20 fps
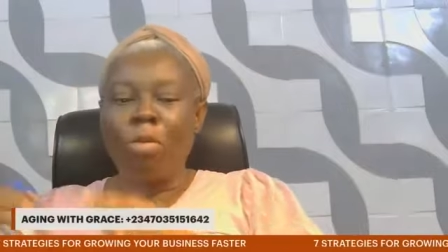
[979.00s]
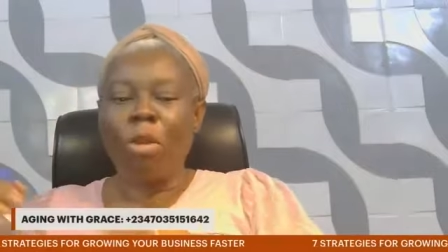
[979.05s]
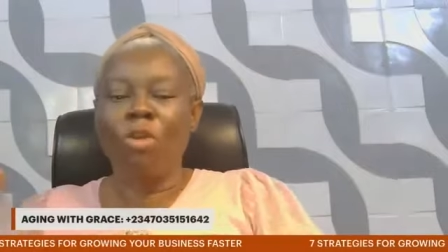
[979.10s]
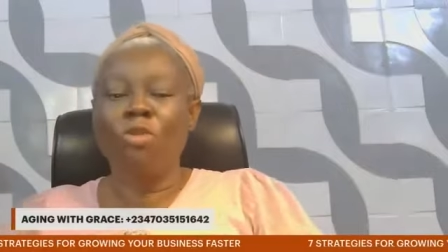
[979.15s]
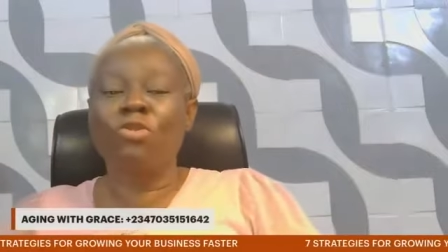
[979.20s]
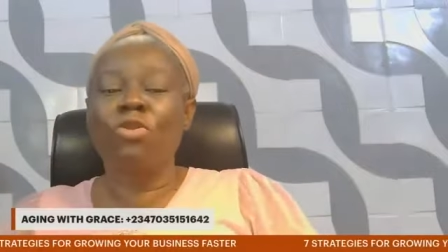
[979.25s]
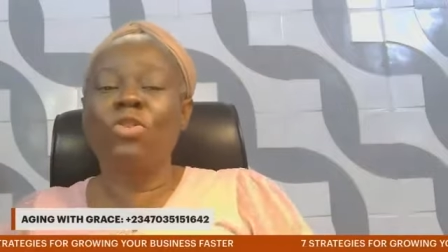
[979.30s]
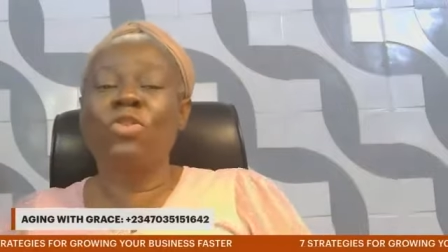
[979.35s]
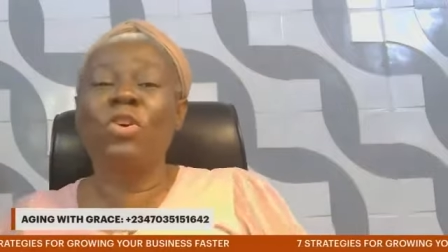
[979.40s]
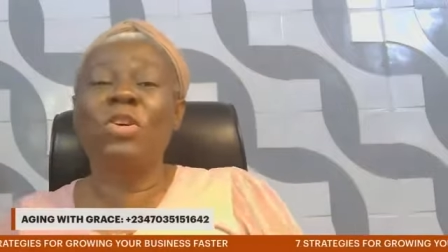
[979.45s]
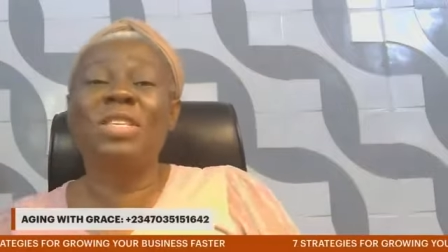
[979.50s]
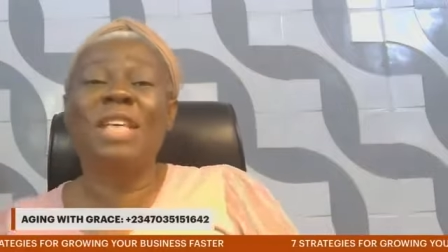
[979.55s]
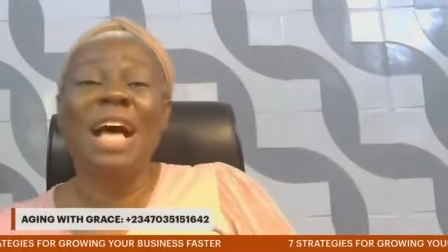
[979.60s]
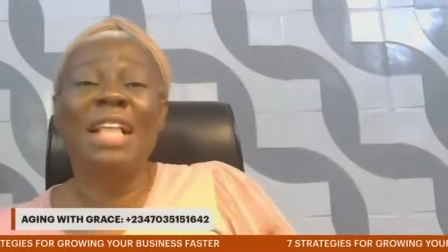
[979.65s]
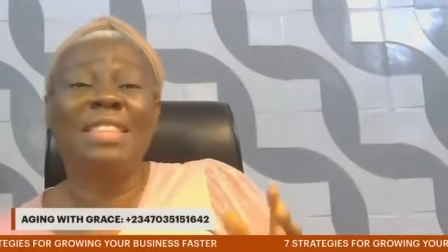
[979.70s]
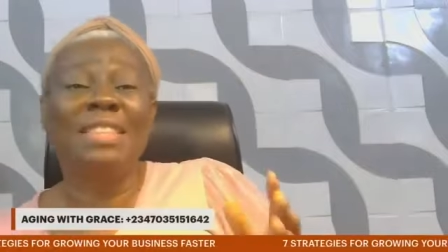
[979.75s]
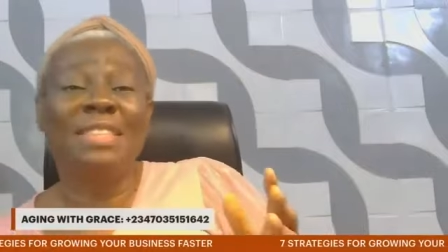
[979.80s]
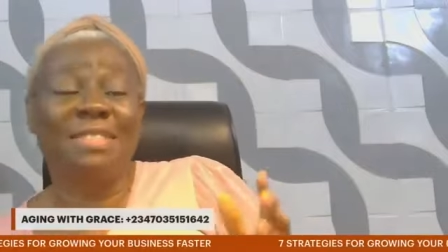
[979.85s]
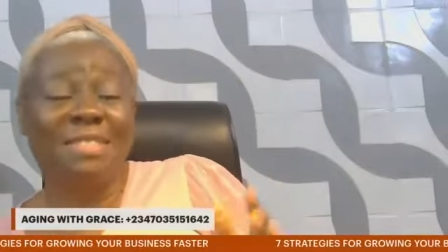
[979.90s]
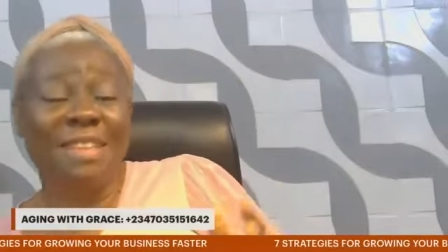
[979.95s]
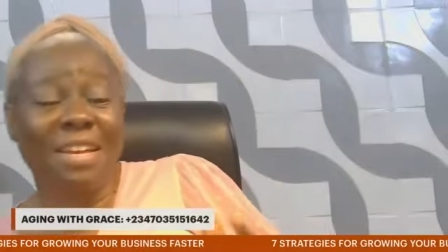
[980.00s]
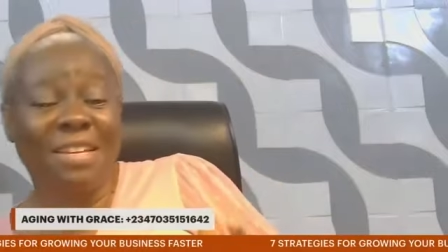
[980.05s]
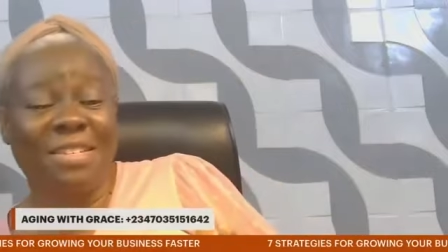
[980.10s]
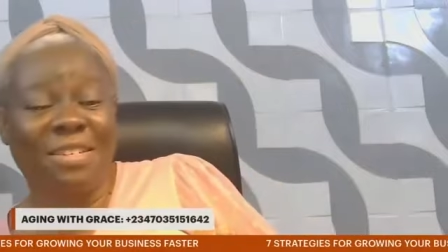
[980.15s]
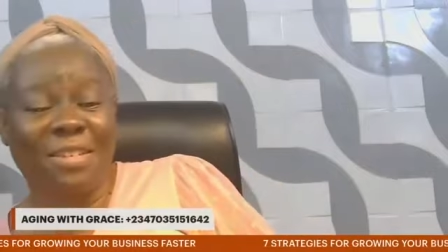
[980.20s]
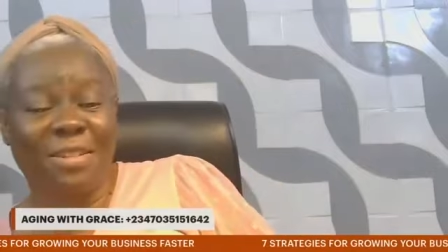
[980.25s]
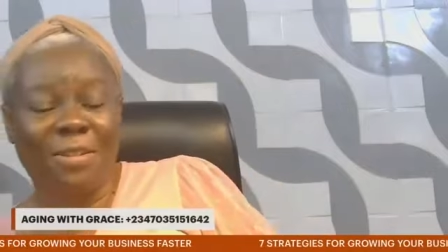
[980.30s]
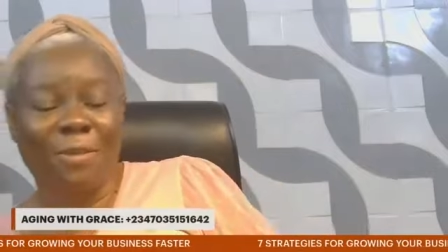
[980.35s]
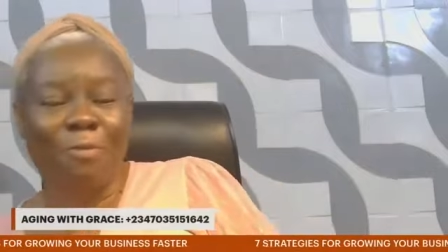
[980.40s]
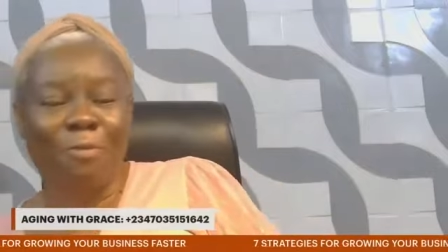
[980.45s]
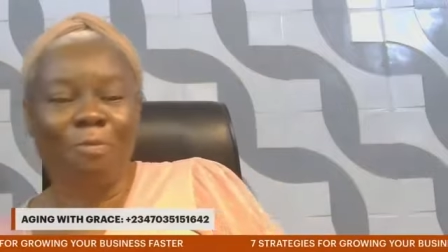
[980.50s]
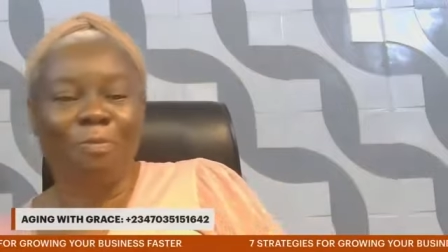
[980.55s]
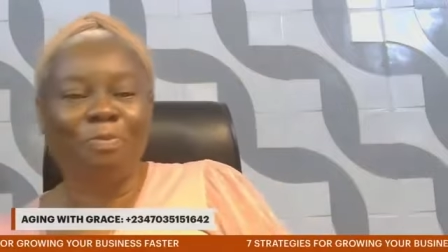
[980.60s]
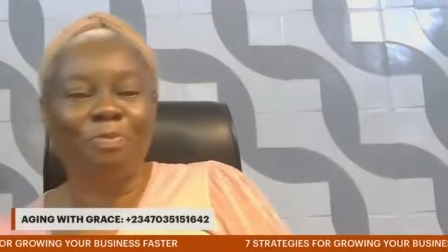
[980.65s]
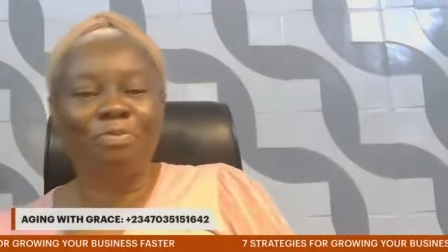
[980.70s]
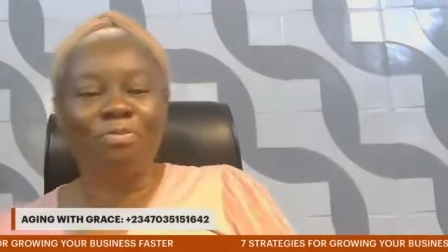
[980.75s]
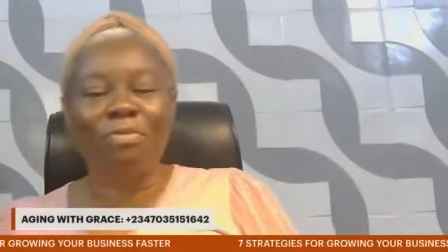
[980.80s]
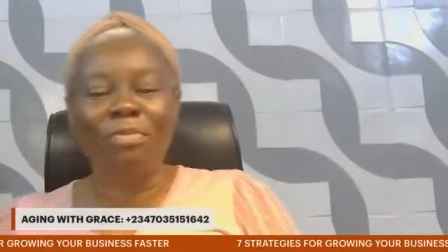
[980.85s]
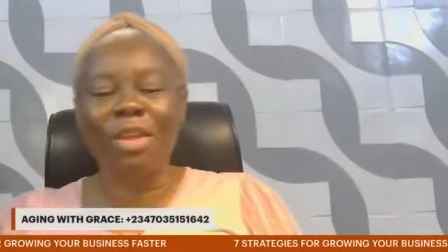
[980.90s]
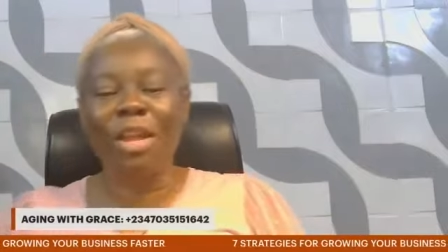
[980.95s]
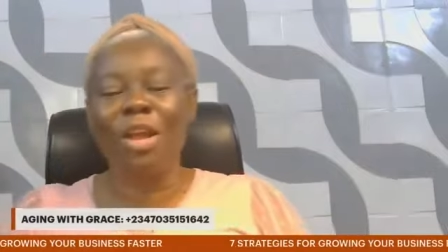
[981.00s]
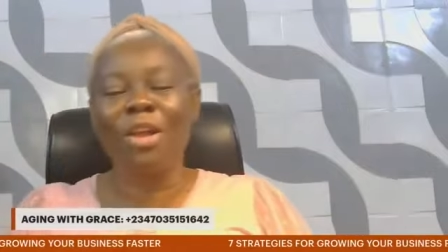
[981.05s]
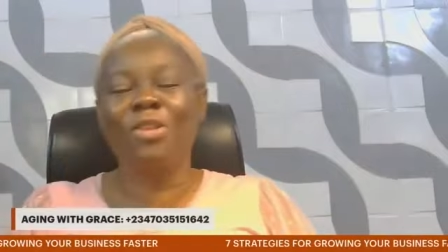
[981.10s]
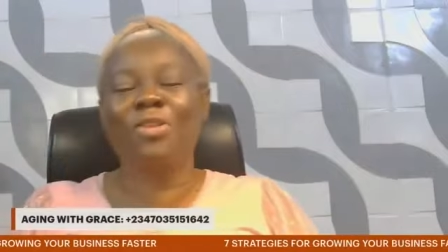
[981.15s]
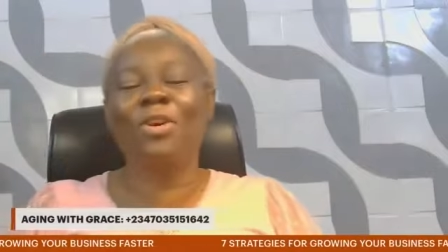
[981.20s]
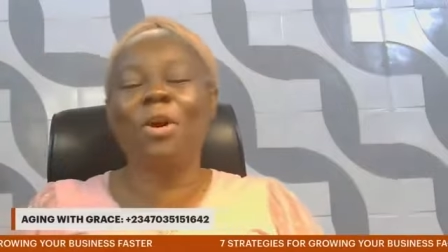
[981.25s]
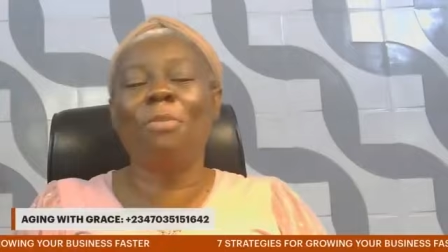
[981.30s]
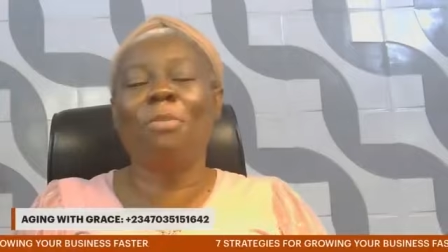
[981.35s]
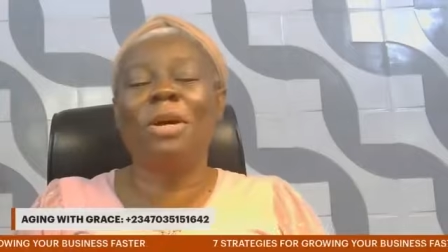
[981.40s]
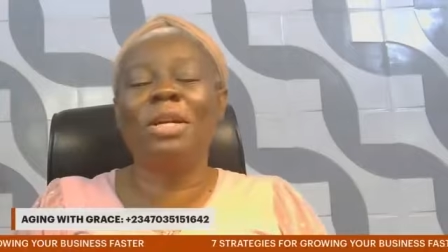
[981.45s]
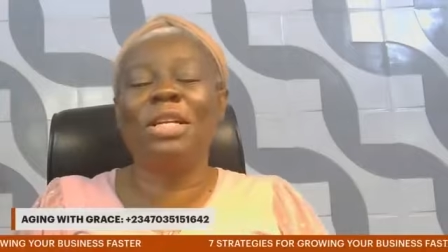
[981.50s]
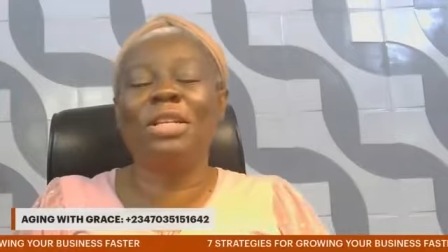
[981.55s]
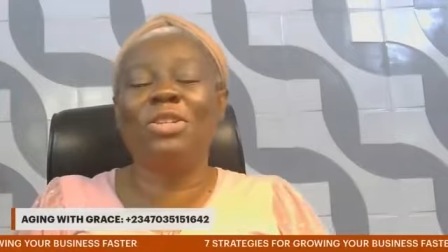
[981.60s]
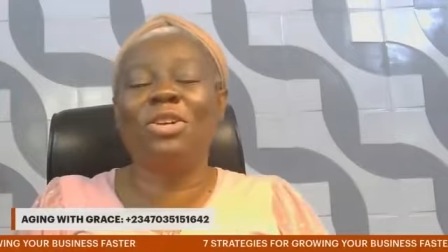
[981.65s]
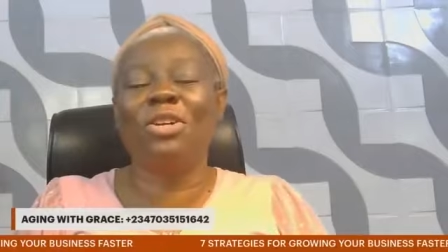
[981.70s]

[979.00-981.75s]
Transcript: so those are the stages somebody